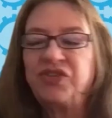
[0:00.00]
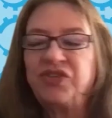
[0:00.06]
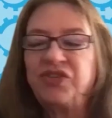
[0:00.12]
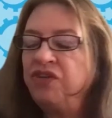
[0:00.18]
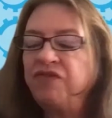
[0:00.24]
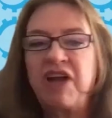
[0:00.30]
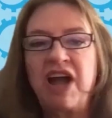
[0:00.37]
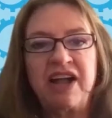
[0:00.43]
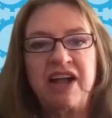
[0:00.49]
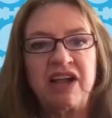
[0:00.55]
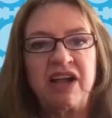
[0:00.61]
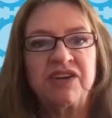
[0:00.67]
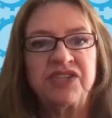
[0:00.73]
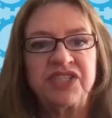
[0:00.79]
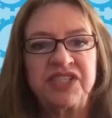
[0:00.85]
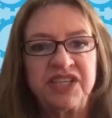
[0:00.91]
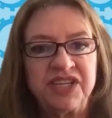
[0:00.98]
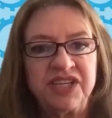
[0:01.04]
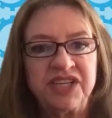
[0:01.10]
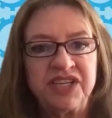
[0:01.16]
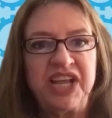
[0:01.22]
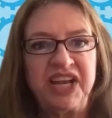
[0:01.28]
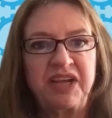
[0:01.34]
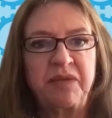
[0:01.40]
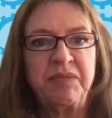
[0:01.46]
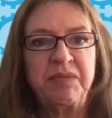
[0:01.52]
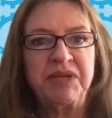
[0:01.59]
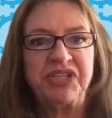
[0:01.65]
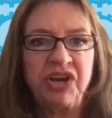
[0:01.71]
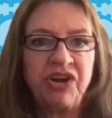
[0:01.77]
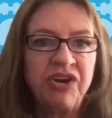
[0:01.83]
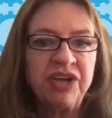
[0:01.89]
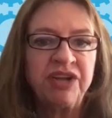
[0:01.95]
So you've got
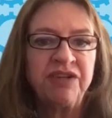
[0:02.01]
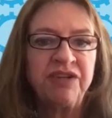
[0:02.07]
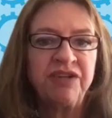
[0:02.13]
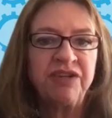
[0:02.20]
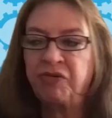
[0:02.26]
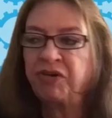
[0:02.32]
carcinogenic material